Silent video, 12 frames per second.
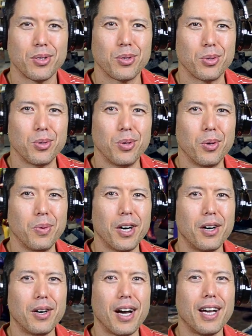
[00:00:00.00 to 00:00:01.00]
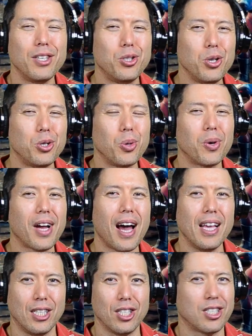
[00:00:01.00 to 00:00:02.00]
Cool. Well, as usual,
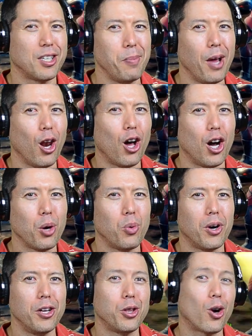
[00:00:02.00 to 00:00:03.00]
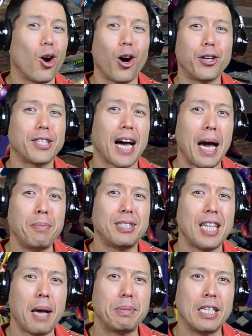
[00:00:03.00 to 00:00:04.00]
guys, this is going to be a long one. There are
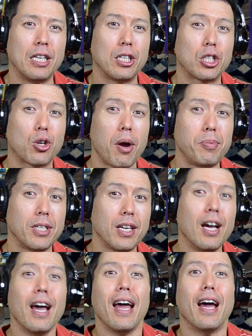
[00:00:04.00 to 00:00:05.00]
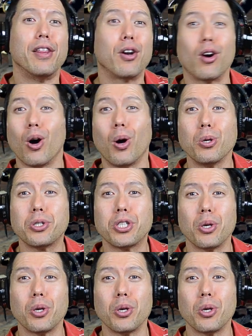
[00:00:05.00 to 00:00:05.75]
timestamps in the description. There are also